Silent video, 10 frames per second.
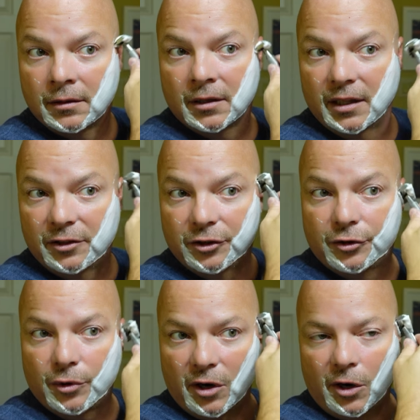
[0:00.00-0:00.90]
and then just
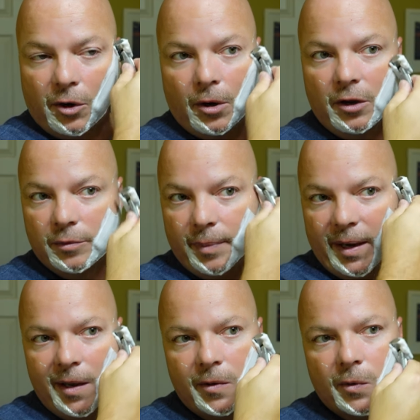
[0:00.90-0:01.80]
do our cross
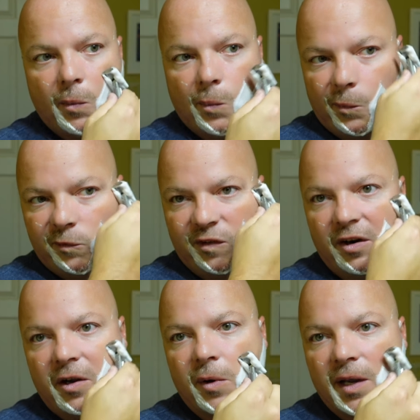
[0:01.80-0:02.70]
pass
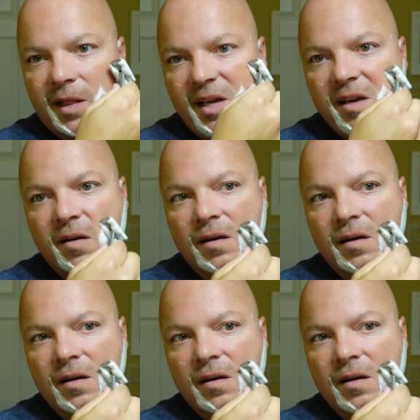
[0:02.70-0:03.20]
very quickly.